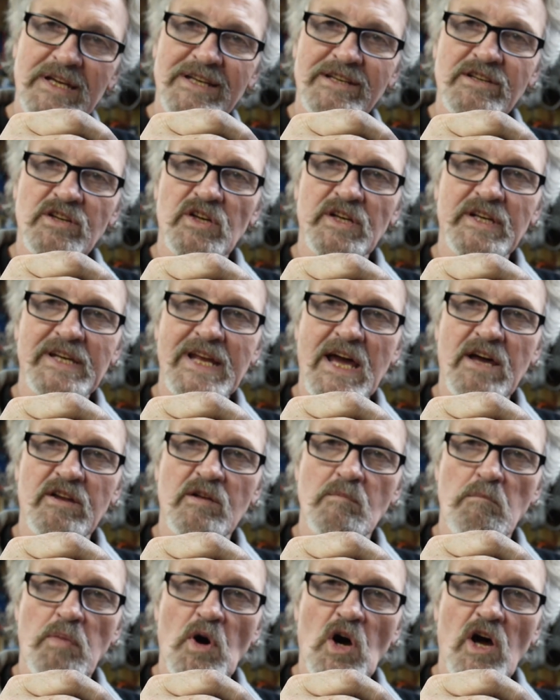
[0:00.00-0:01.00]
it to go down
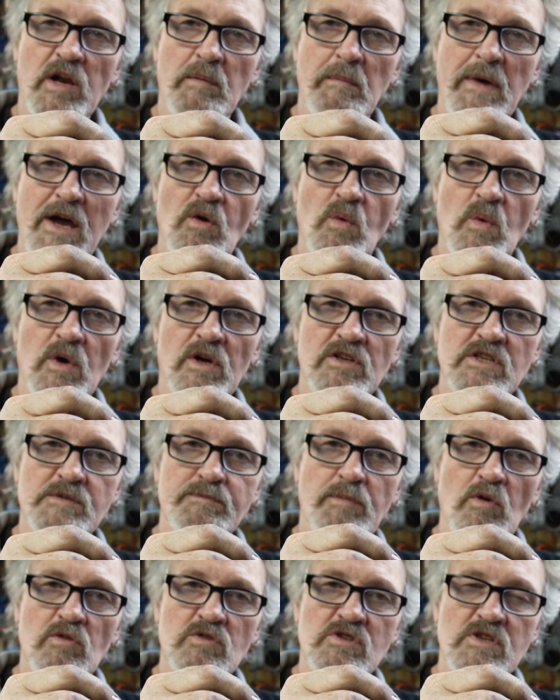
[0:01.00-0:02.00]
and bottom out where it's
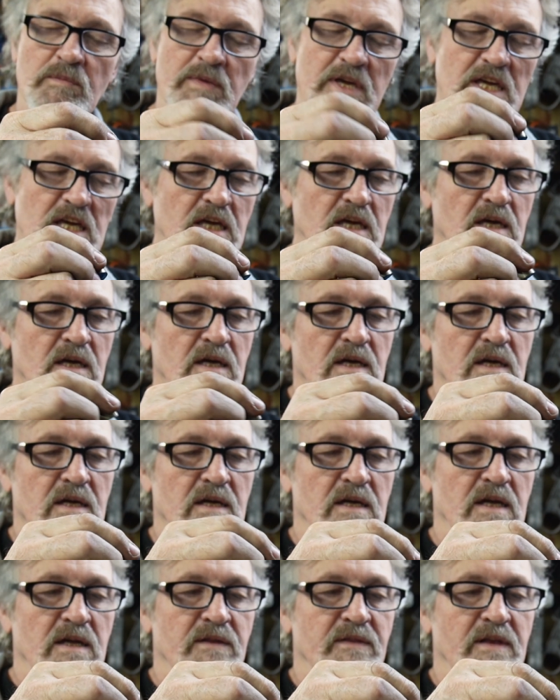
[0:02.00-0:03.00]
supposed to be
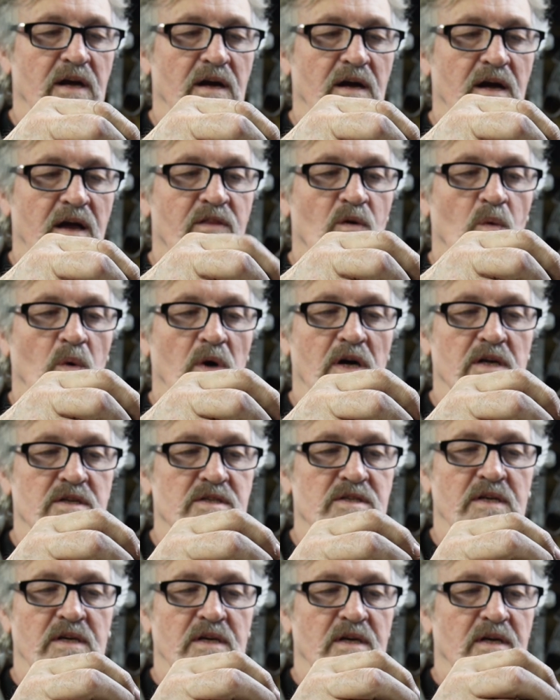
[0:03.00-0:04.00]
in there. Otherwise,
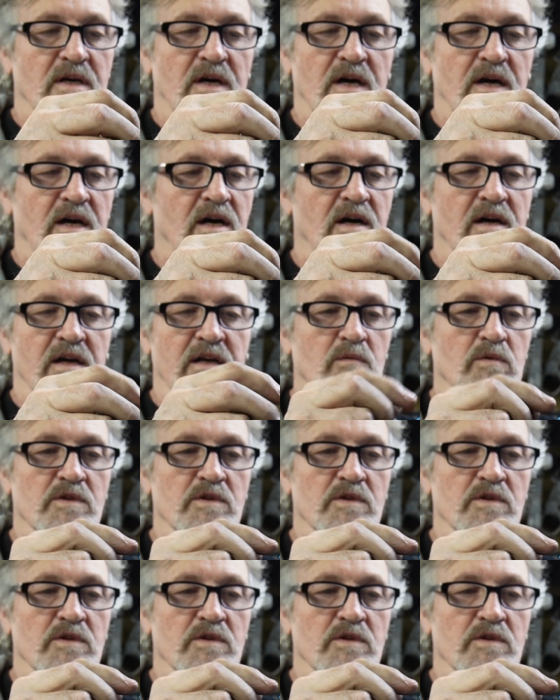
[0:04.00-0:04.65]
it will